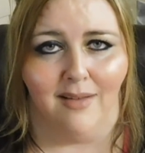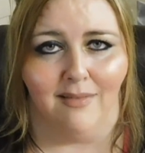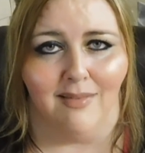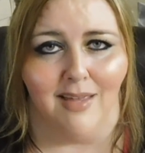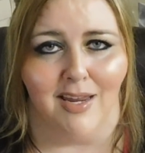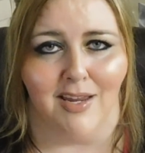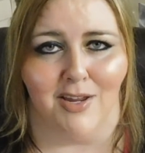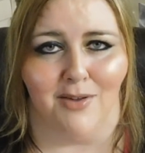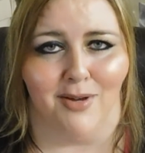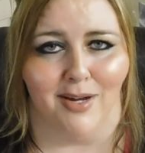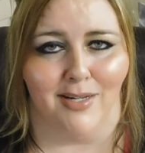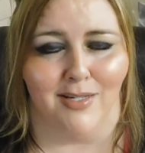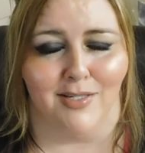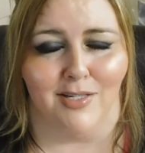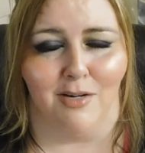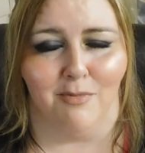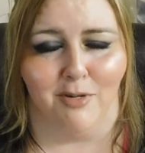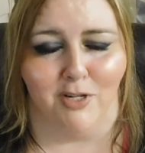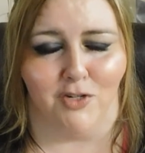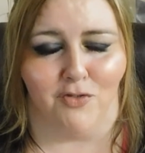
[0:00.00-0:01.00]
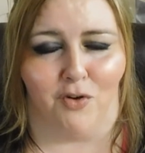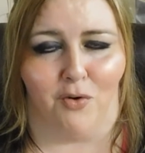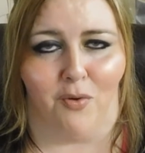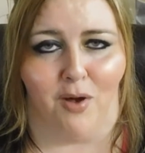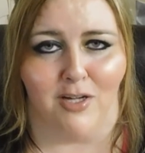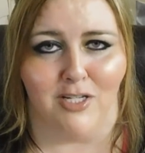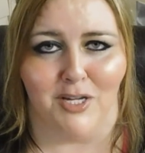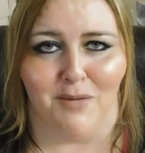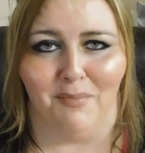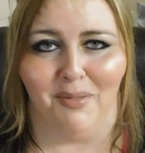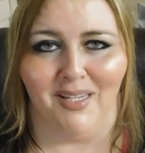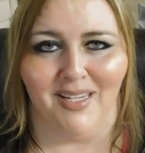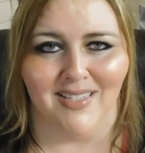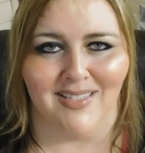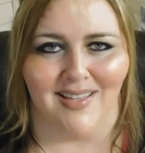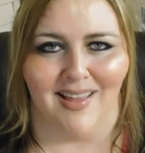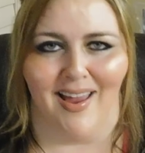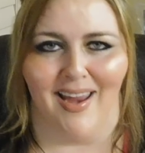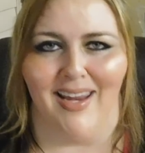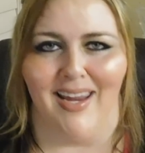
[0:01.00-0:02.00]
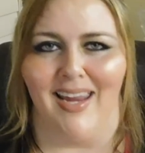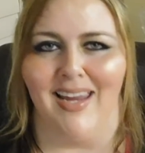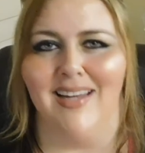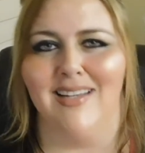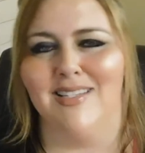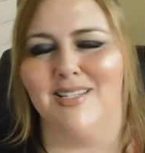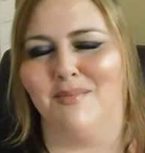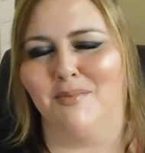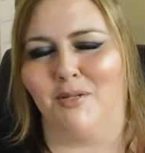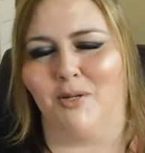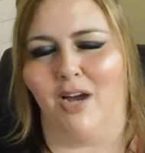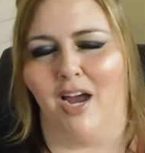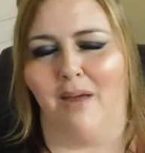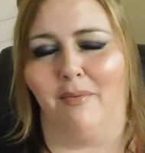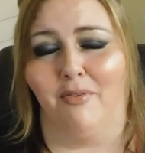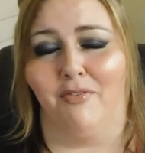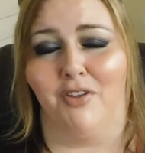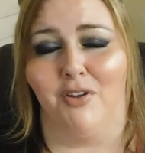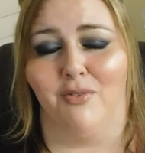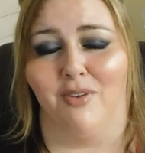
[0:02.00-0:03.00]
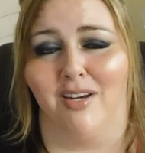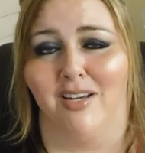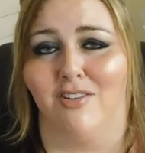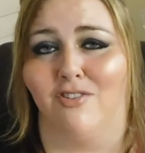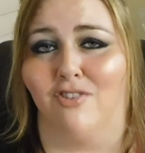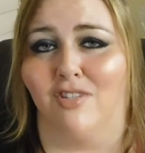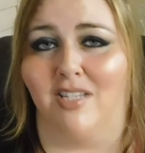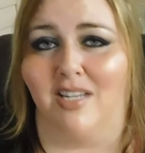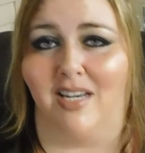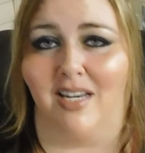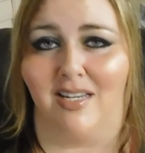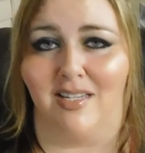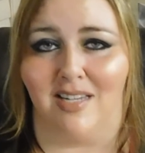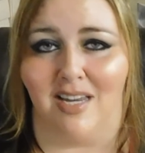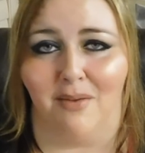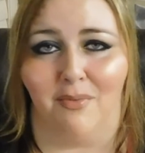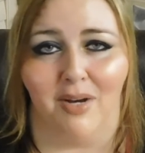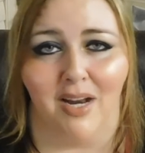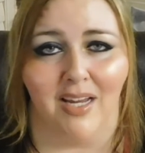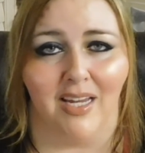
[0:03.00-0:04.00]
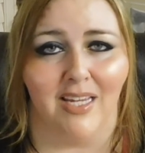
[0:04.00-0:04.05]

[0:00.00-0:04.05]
Thank you guys so much for watching. Please like and subscribe if you are interested in seeing when I